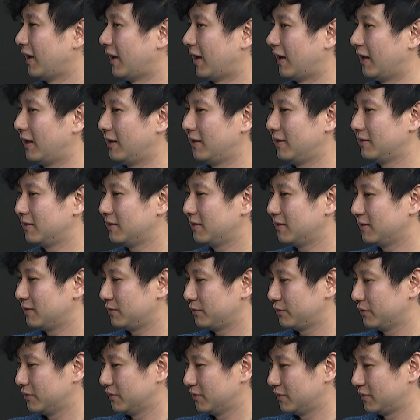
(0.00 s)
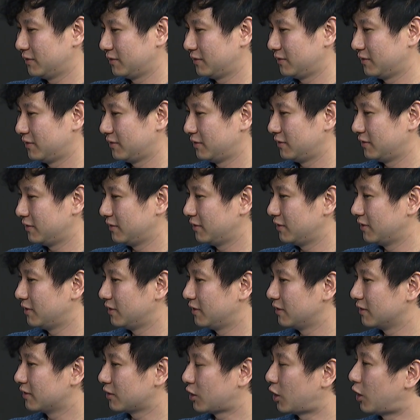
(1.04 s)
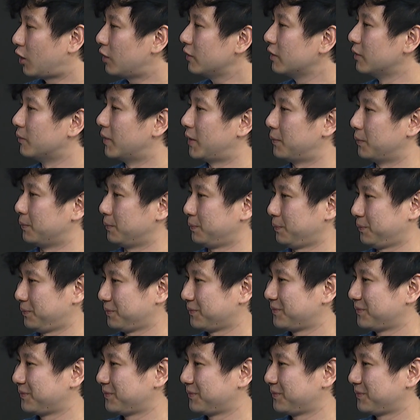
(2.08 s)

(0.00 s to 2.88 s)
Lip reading: and call the mom.